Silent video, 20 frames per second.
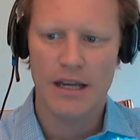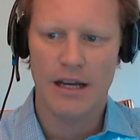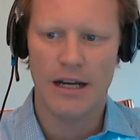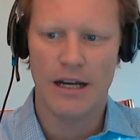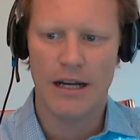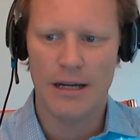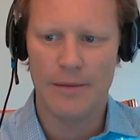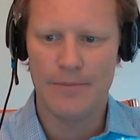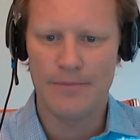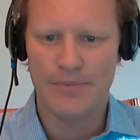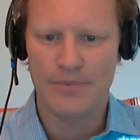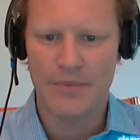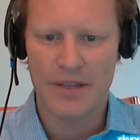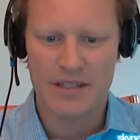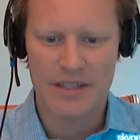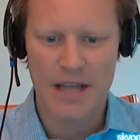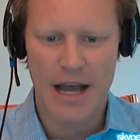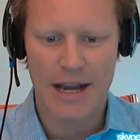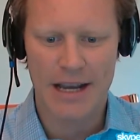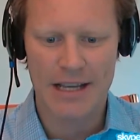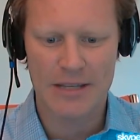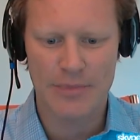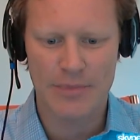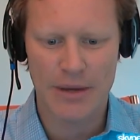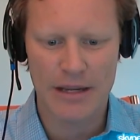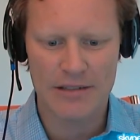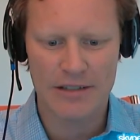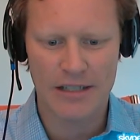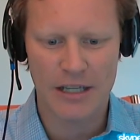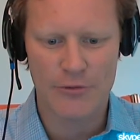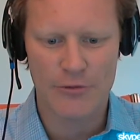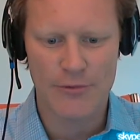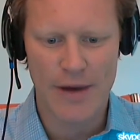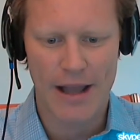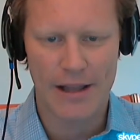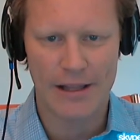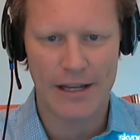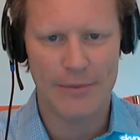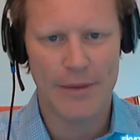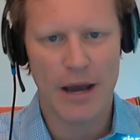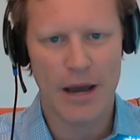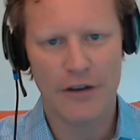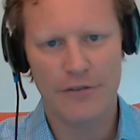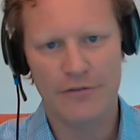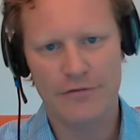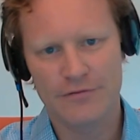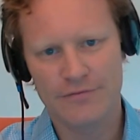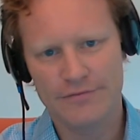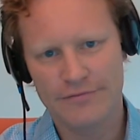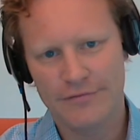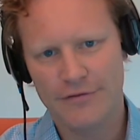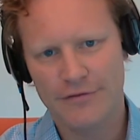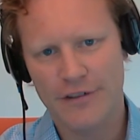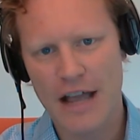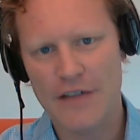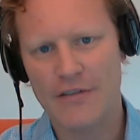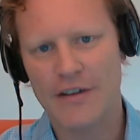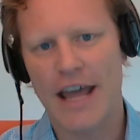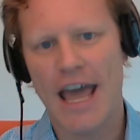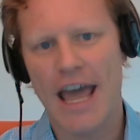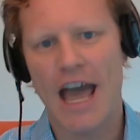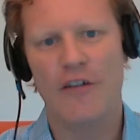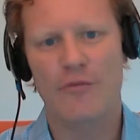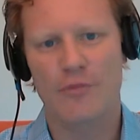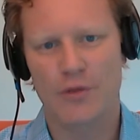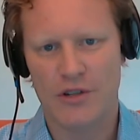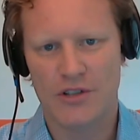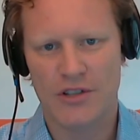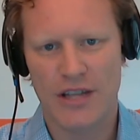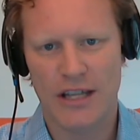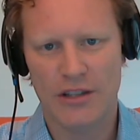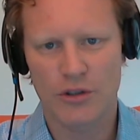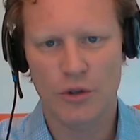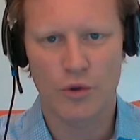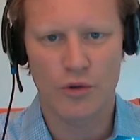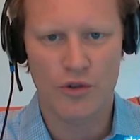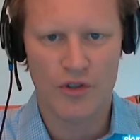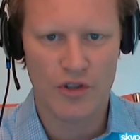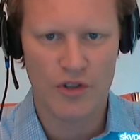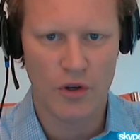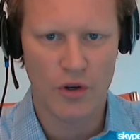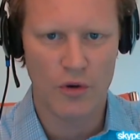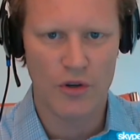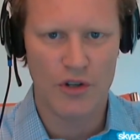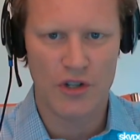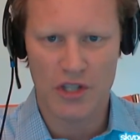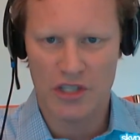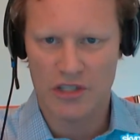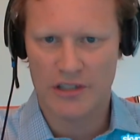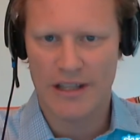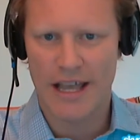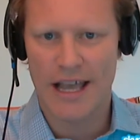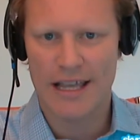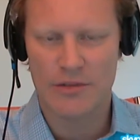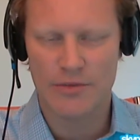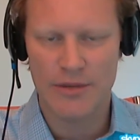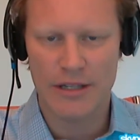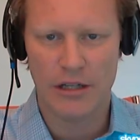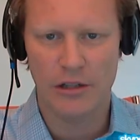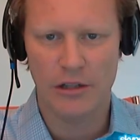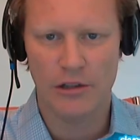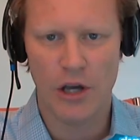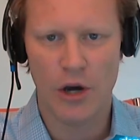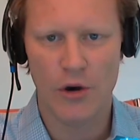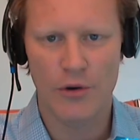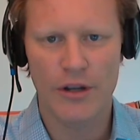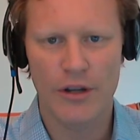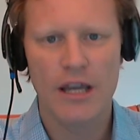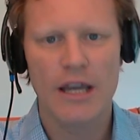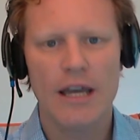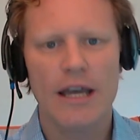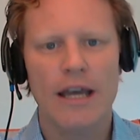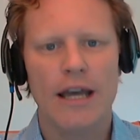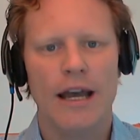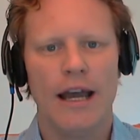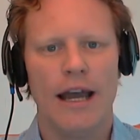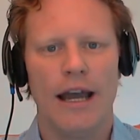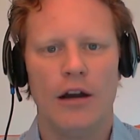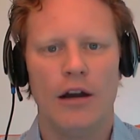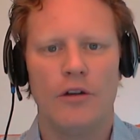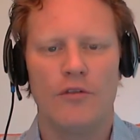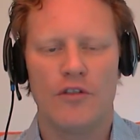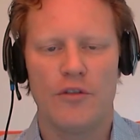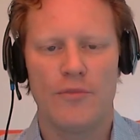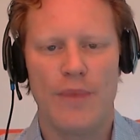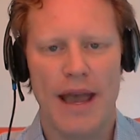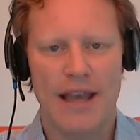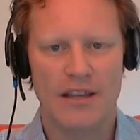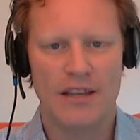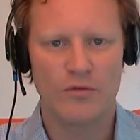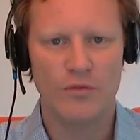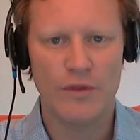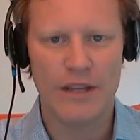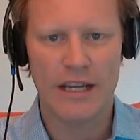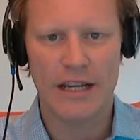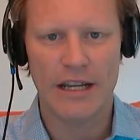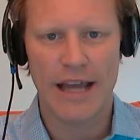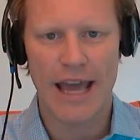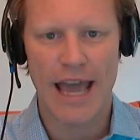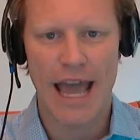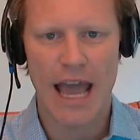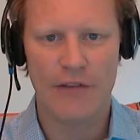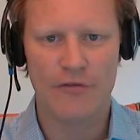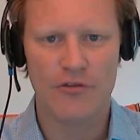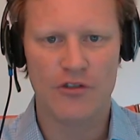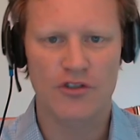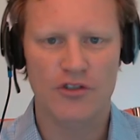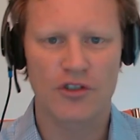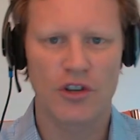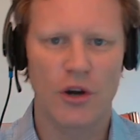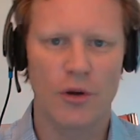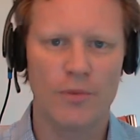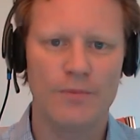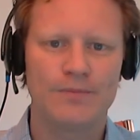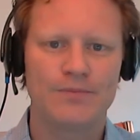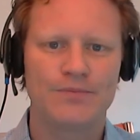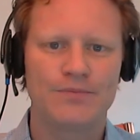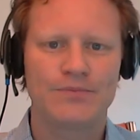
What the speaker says: The stock has basically rallied about 5.5% or so just last week alone. Over the past week and a half or so,